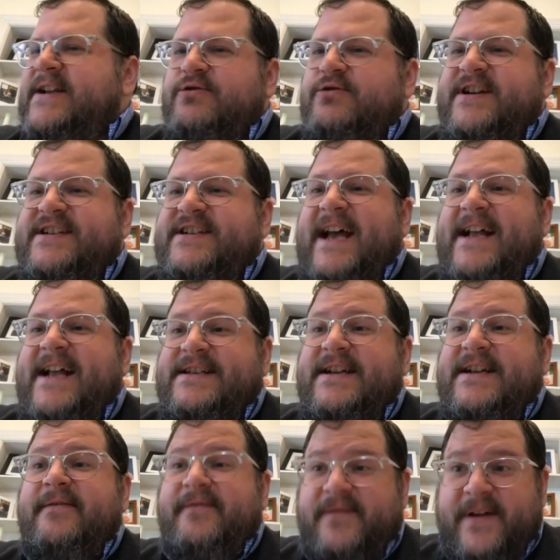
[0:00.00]

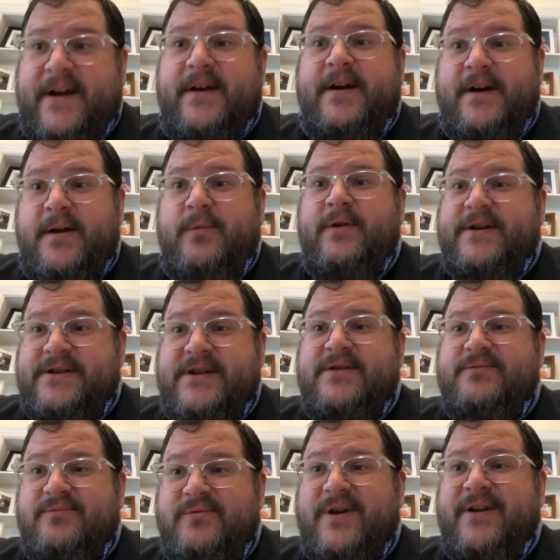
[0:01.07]
sensitive theater, which is
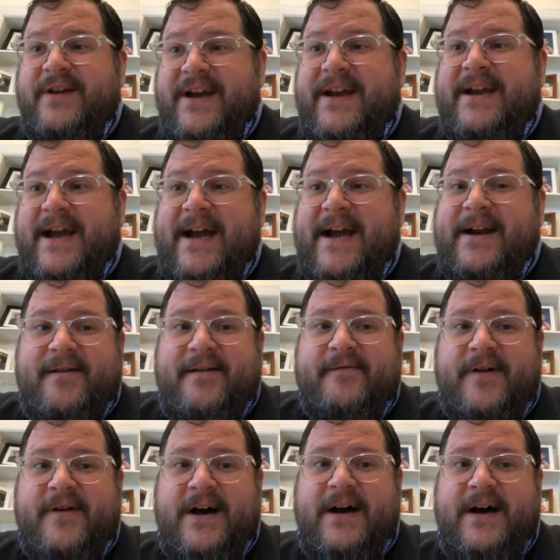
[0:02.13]
really kind of
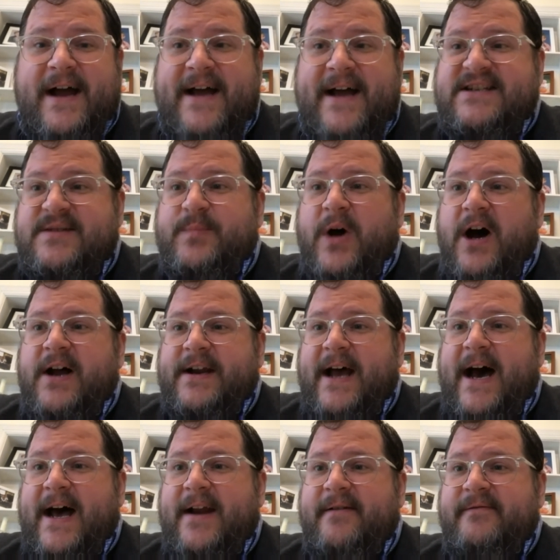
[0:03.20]
has spawned
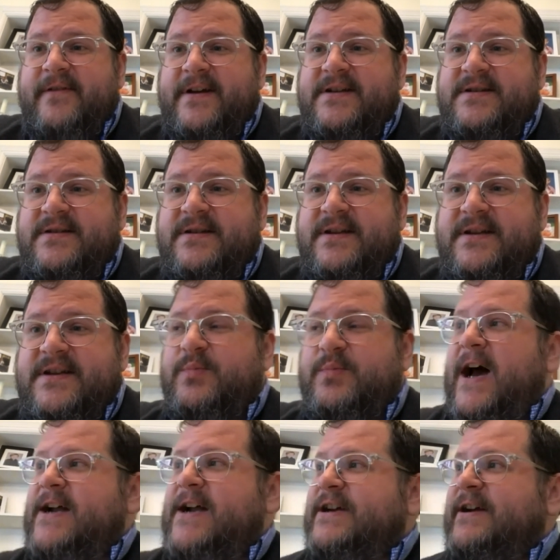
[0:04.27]
out of this
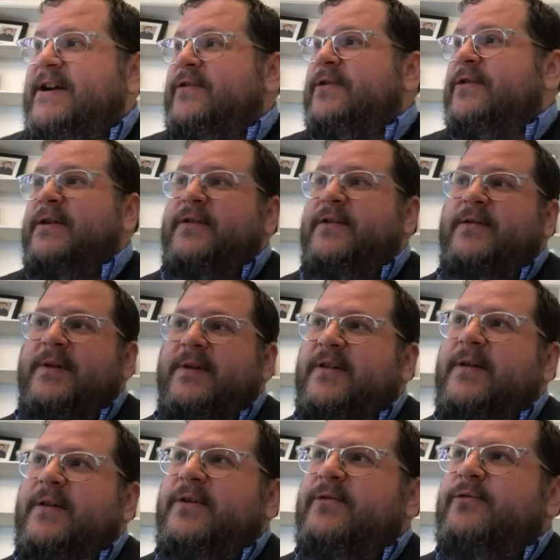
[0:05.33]
project. So
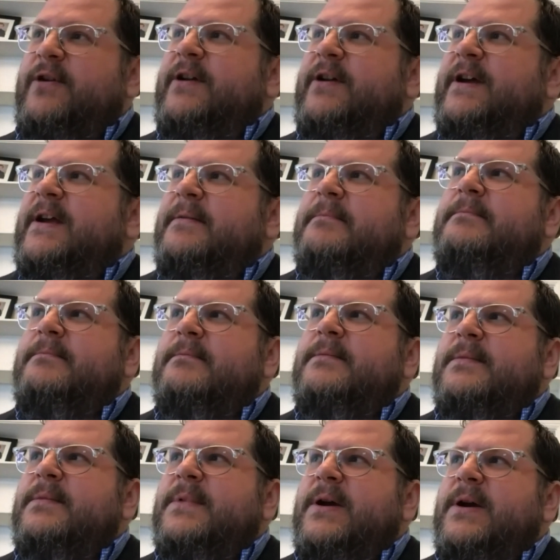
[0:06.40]
it was really
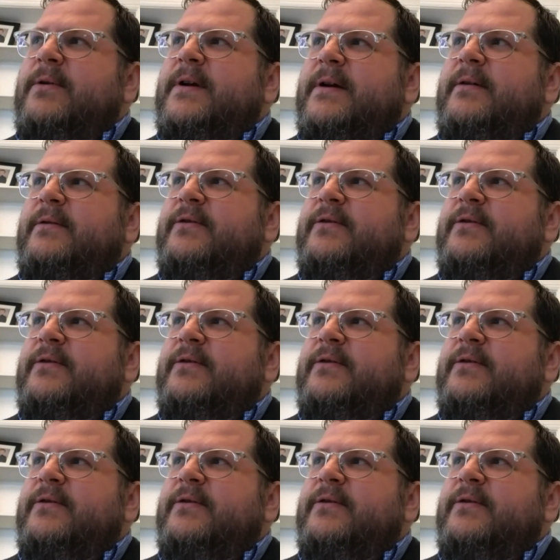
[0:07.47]
it was